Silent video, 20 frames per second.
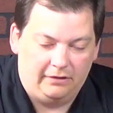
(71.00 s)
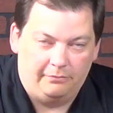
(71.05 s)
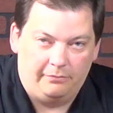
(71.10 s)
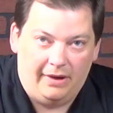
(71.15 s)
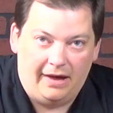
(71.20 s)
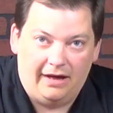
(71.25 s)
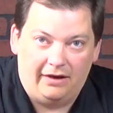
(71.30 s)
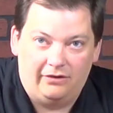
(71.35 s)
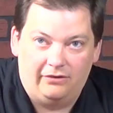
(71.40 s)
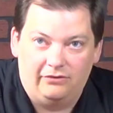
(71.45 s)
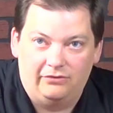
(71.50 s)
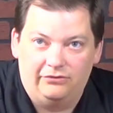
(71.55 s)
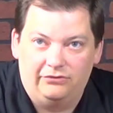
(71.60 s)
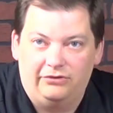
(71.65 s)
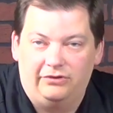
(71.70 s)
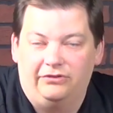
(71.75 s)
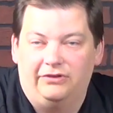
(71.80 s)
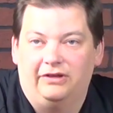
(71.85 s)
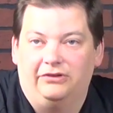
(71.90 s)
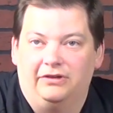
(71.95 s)
patterns,
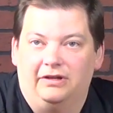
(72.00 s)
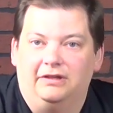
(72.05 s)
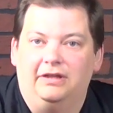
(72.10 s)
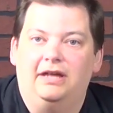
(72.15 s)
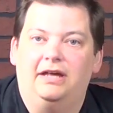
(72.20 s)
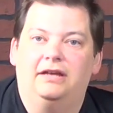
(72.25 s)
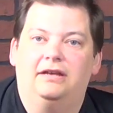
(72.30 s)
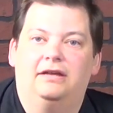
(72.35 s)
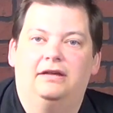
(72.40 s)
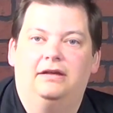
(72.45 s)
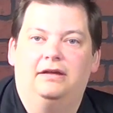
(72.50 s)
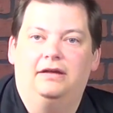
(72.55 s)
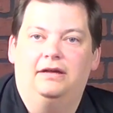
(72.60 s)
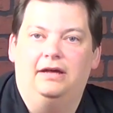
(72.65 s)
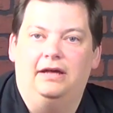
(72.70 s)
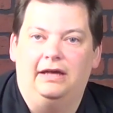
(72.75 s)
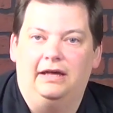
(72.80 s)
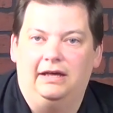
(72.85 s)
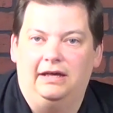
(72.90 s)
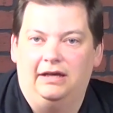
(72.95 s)
things like that,
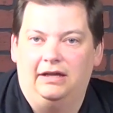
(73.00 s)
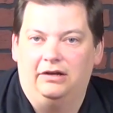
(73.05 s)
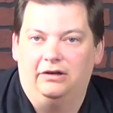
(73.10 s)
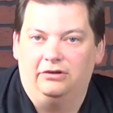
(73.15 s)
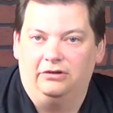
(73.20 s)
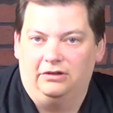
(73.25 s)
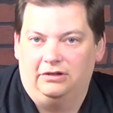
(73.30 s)
and